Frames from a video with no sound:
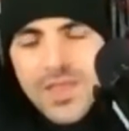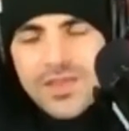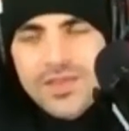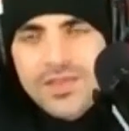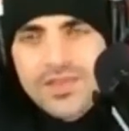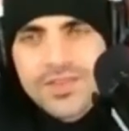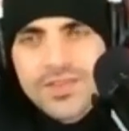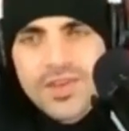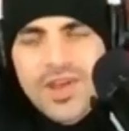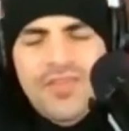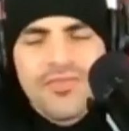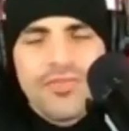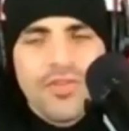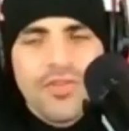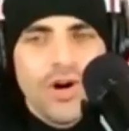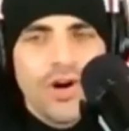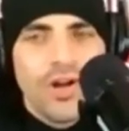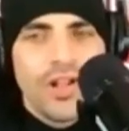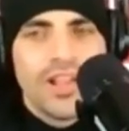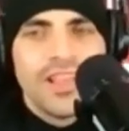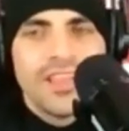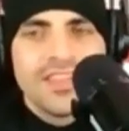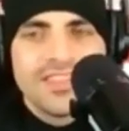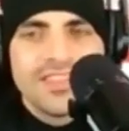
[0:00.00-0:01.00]
You have
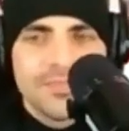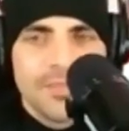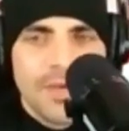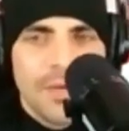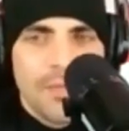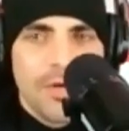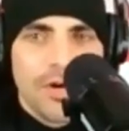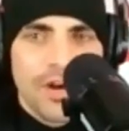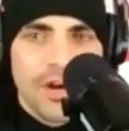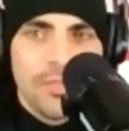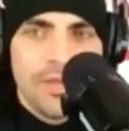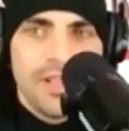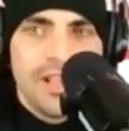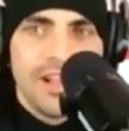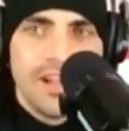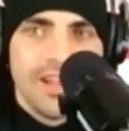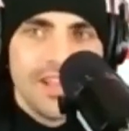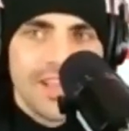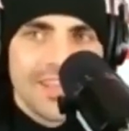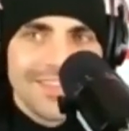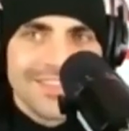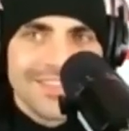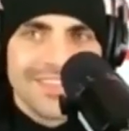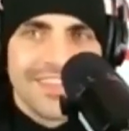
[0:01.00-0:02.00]
all his
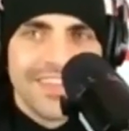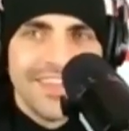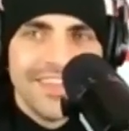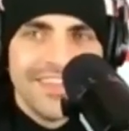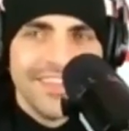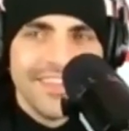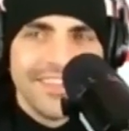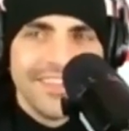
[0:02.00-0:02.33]
memorabilias then?